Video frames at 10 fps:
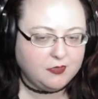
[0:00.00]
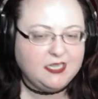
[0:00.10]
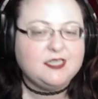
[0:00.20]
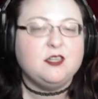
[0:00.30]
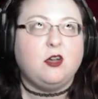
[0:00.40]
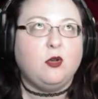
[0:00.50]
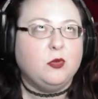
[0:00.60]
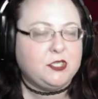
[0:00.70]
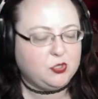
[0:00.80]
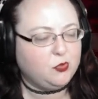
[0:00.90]
isn't
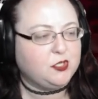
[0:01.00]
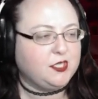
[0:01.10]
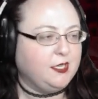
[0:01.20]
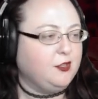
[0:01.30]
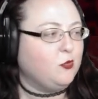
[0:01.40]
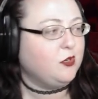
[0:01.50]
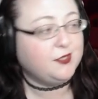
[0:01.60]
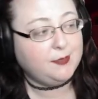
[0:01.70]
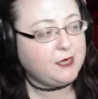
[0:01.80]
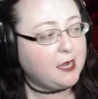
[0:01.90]
always the worst thing in the world.
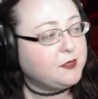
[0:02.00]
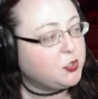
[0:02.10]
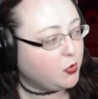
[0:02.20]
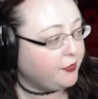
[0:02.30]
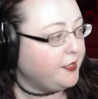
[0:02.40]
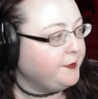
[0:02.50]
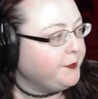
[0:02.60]
Sometimes it's worth it.